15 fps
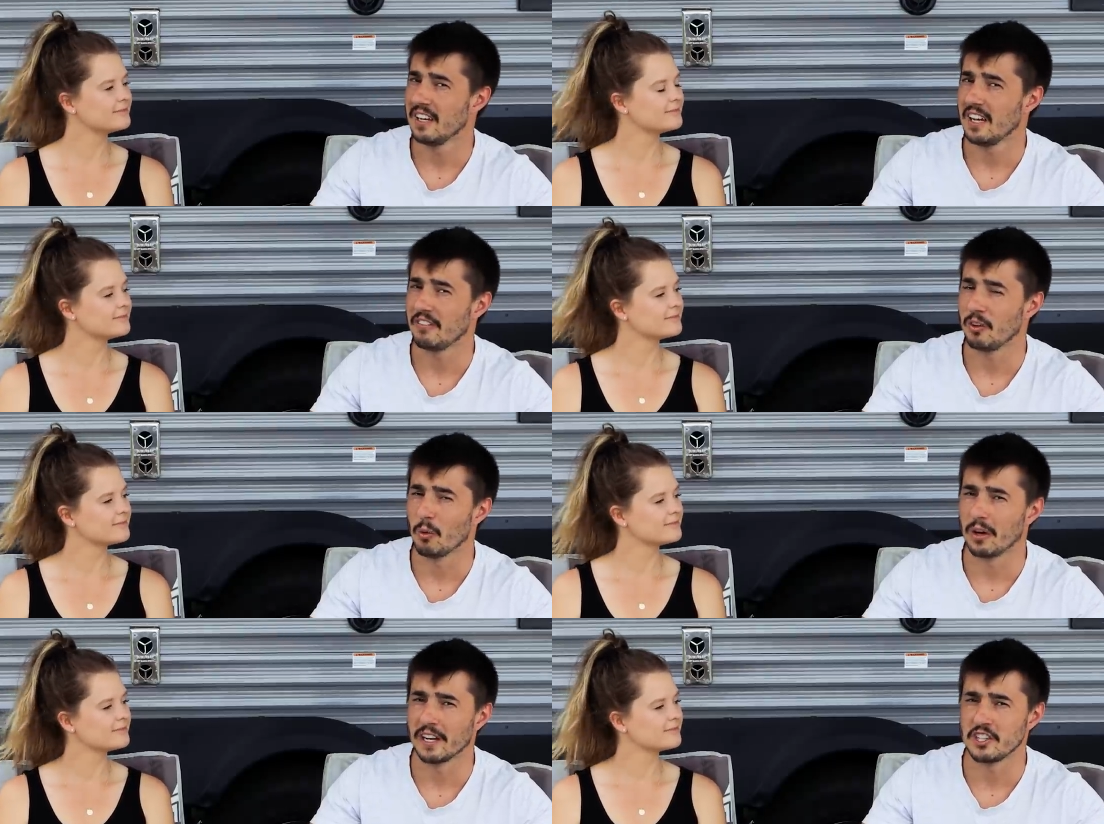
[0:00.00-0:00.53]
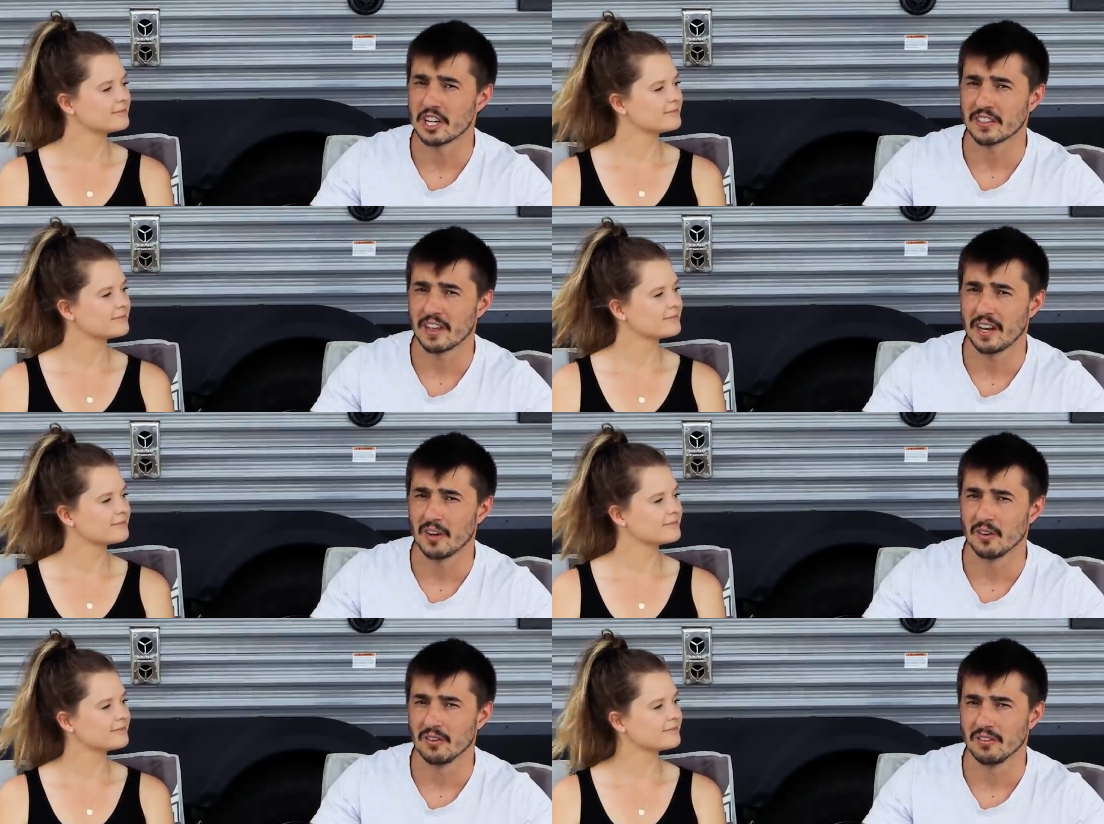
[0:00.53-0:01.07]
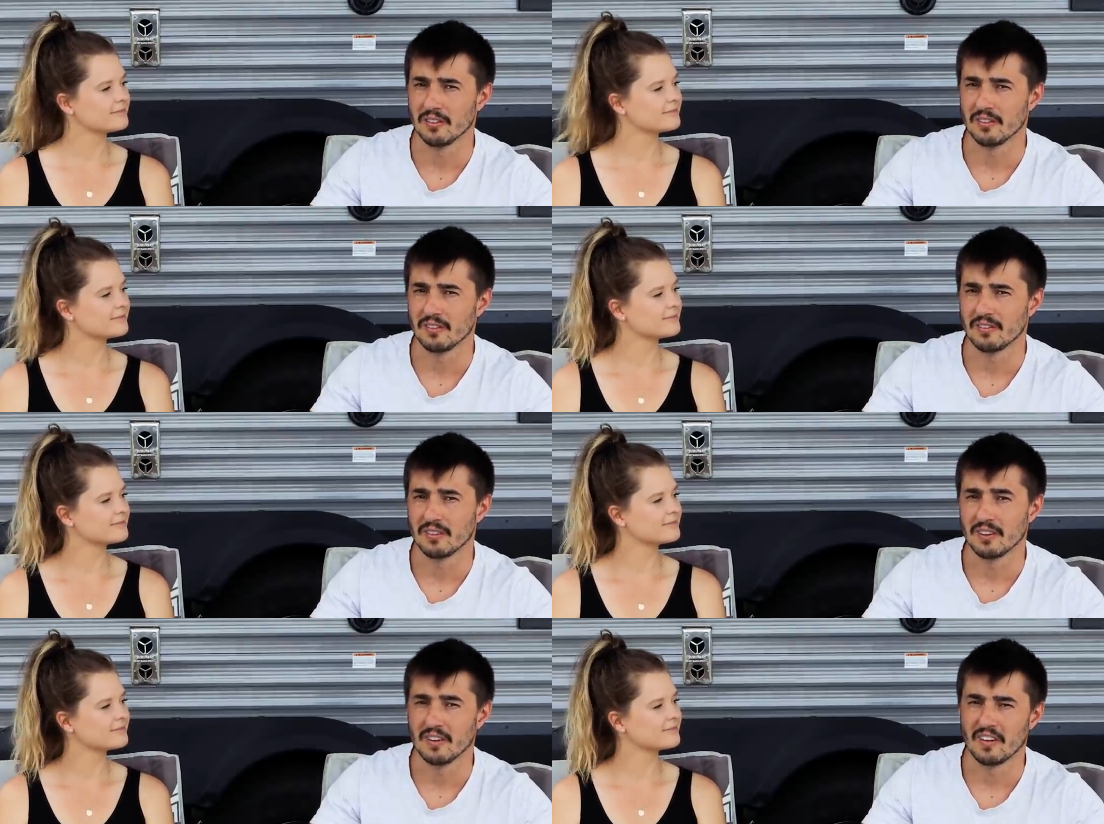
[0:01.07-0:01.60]
Speaker 1: if you want to check that out.
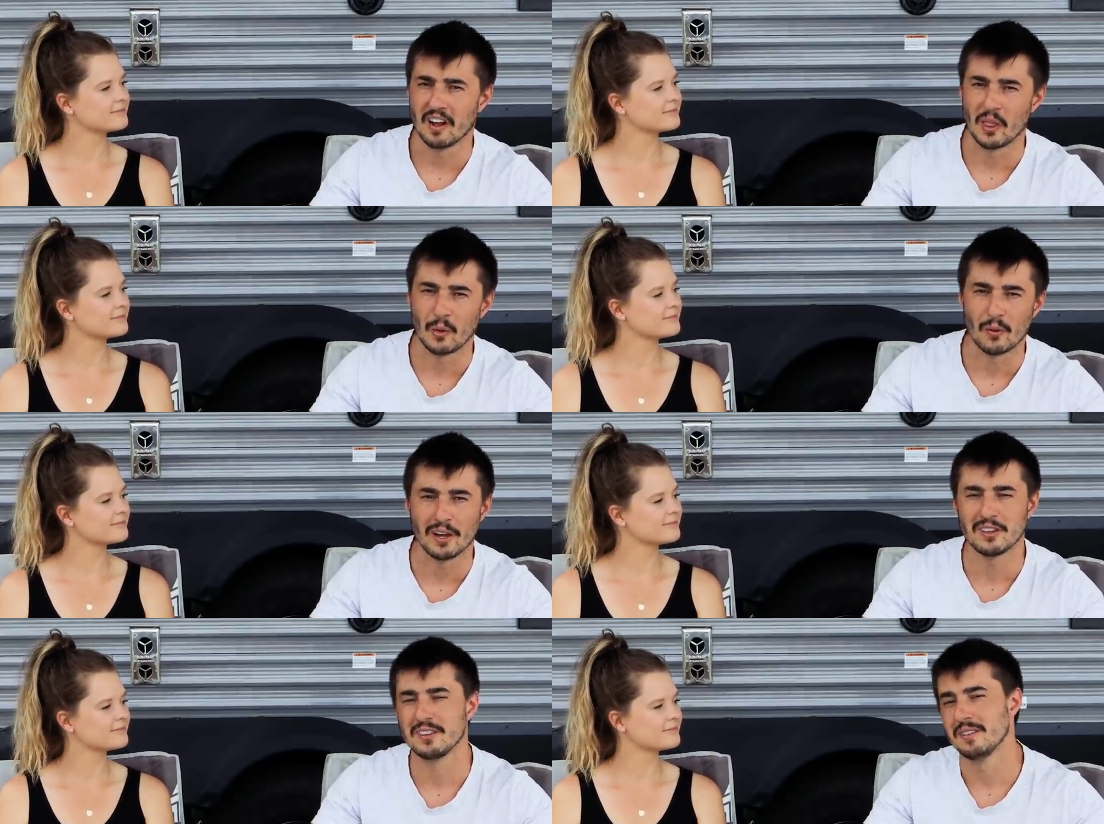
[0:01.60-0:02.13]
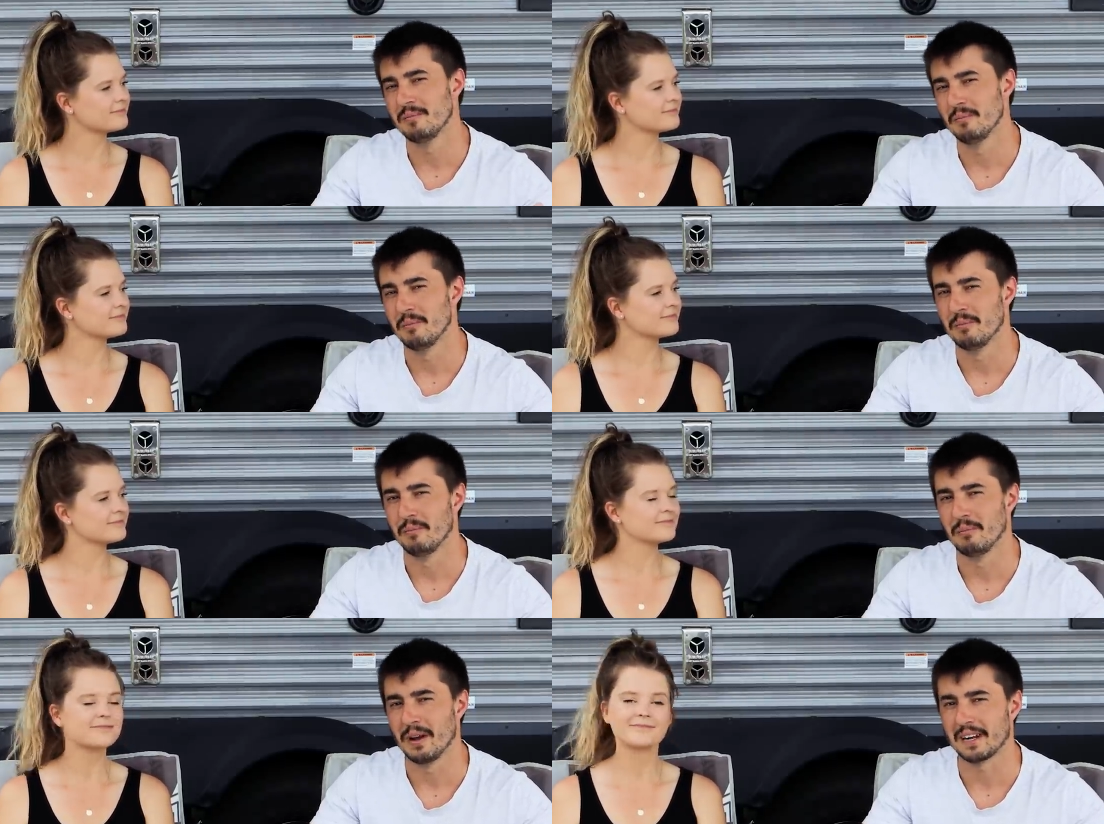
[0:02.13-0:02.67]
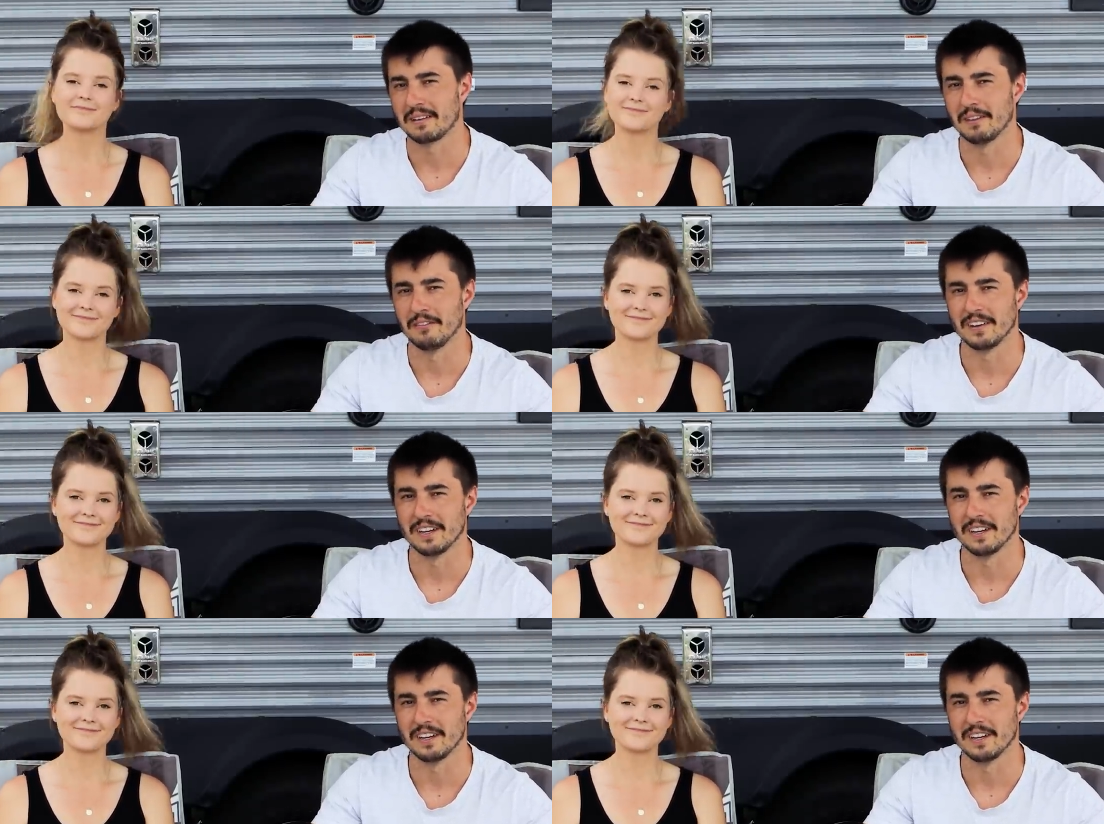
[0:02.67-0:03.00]
Otherwise, back to the